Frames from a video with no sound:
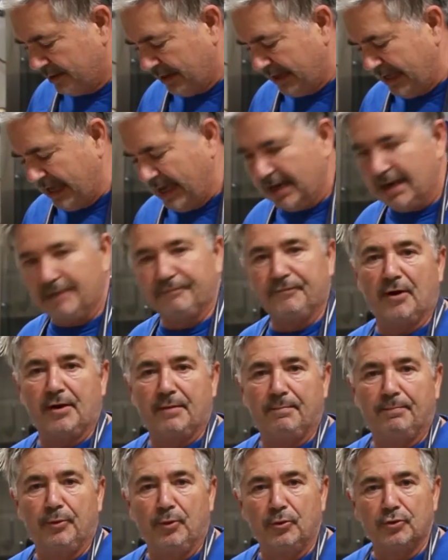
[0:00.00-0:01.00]
Here I've got a
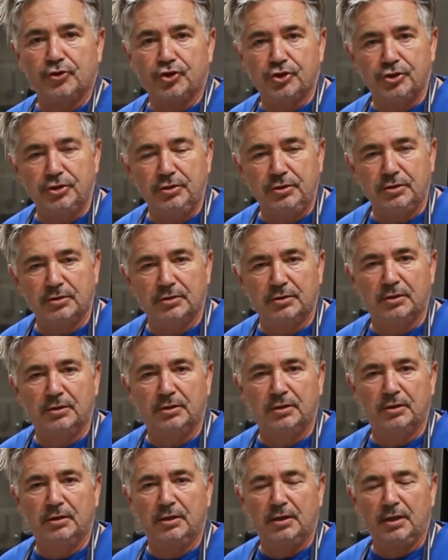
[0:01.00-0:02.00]
portion
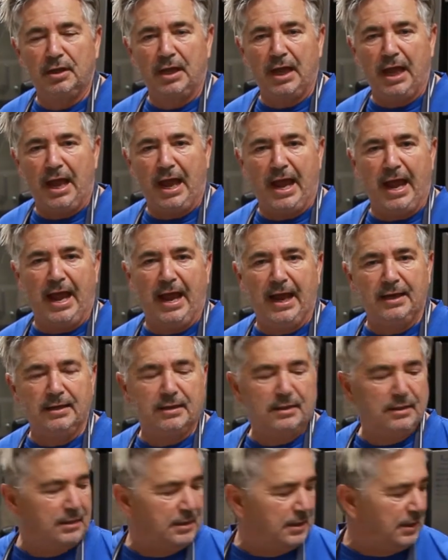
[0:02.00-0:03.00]
and
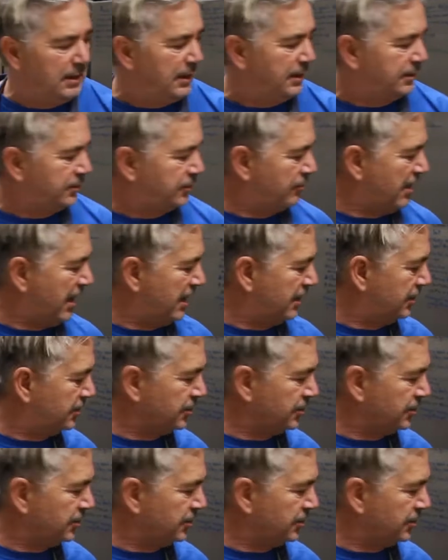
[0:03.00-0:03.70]
it's ready to